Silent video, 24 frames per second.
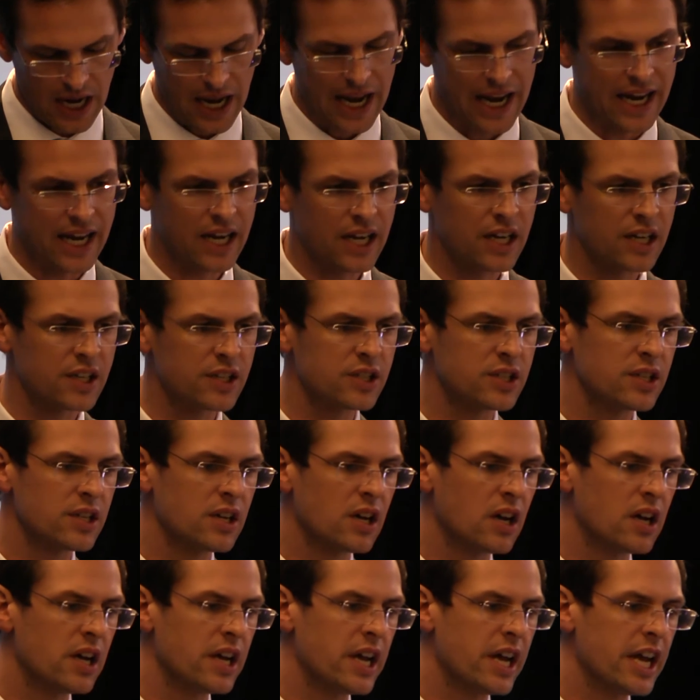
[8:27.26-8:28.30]
And
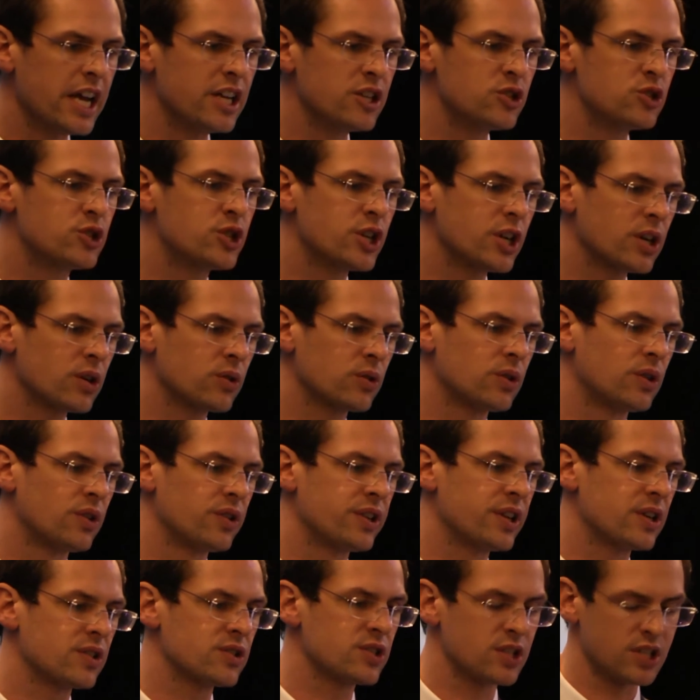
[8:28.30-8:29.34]
in general,
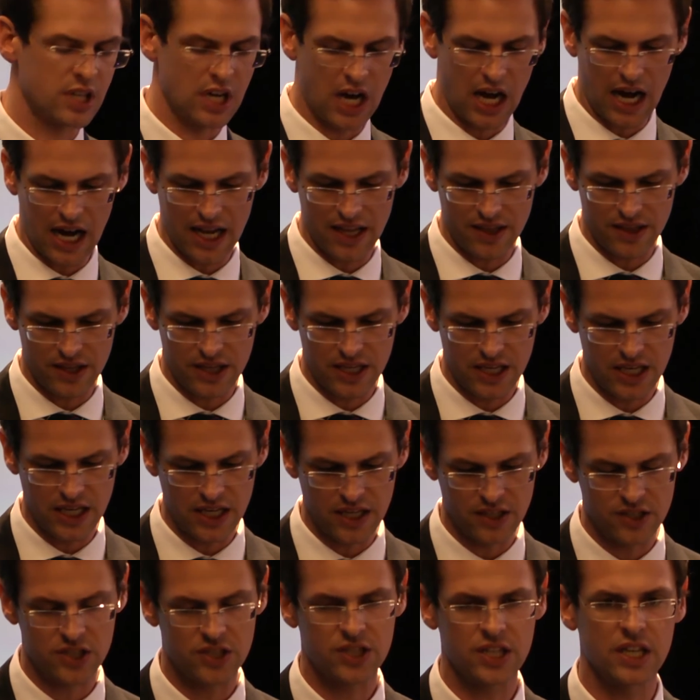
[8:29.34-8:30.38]
there's not
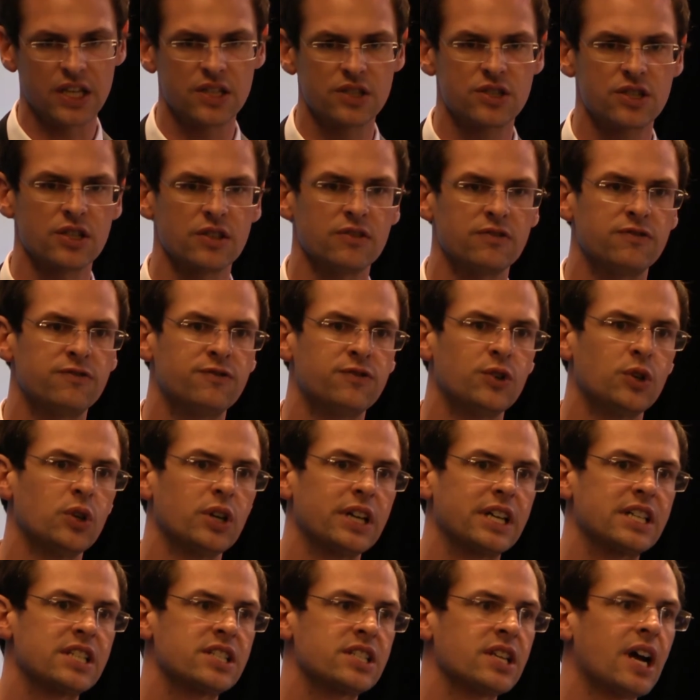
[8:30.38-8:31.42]
the sense of full
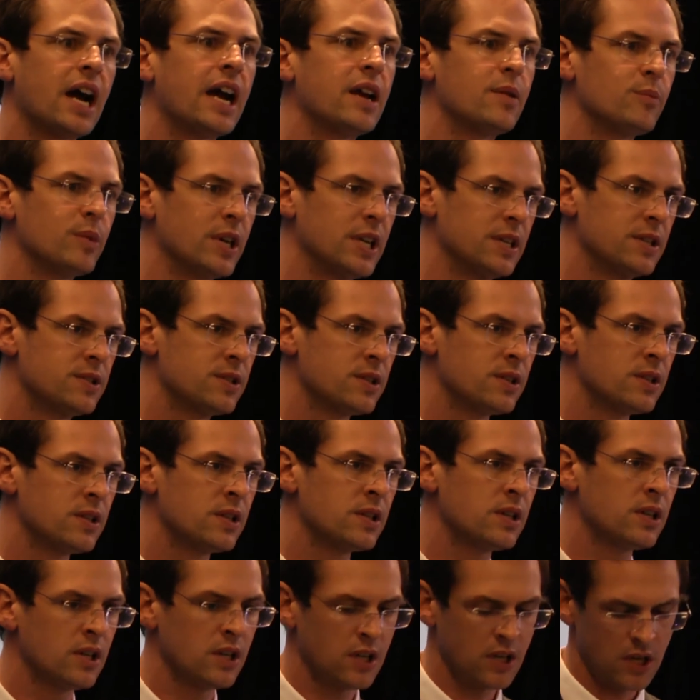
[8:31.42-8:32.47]
excitement
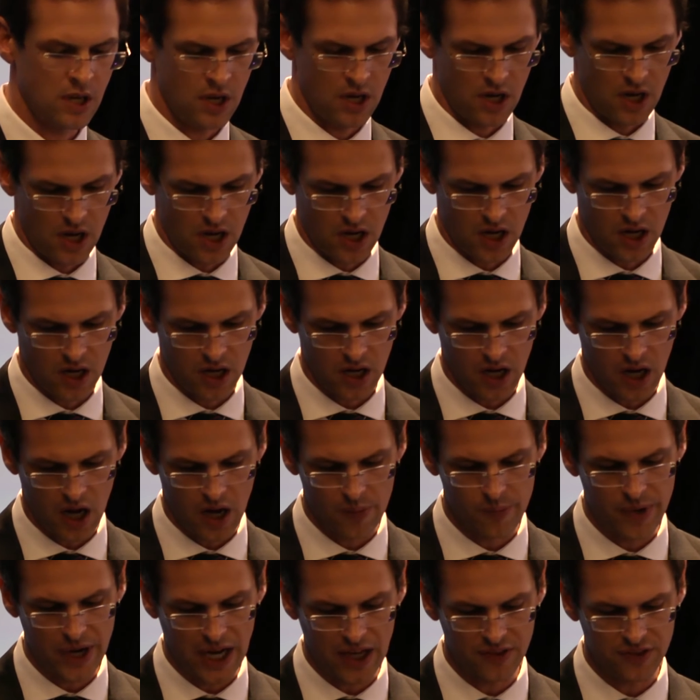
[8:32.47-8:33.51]

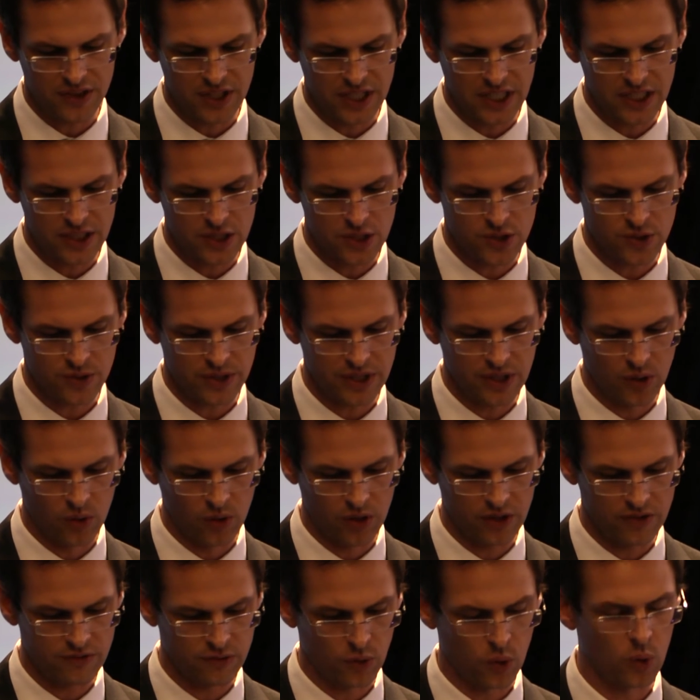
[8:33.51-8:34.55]
about the industry
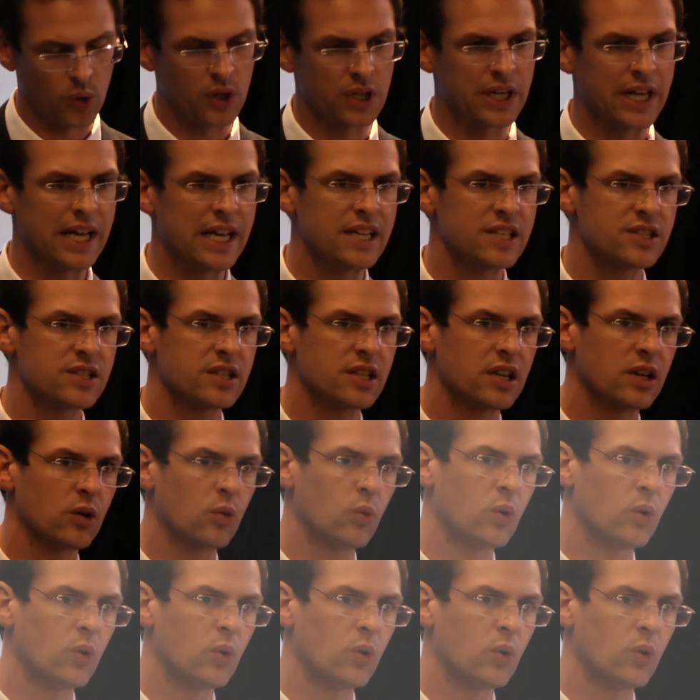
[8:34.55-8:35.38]
going forward as there